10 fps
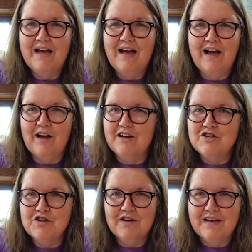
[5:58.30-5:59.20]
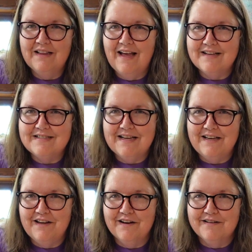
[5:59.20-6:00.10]
a shirt can last
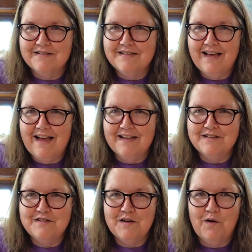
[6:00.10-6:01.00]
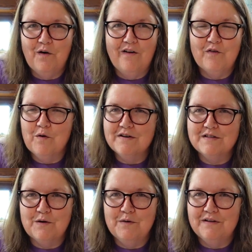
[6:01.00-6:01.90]
10 years. And so, of course,
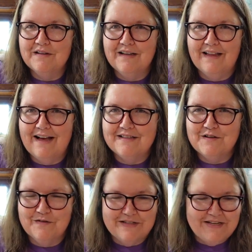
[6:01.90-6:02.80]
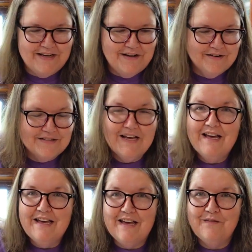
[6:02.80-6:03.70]
a quilt can last over 10 years,
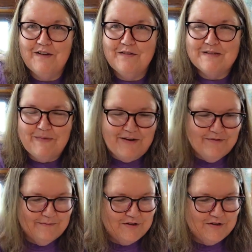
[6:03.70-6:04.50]
even if it's made from